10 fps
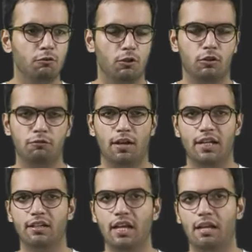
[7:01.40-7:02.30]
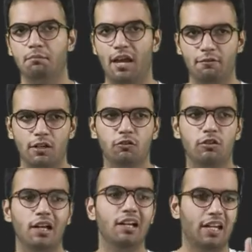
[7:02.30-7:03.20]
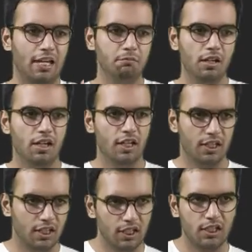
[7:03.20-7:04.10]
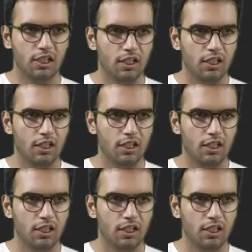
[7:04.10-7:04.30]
you want to find time average till time t.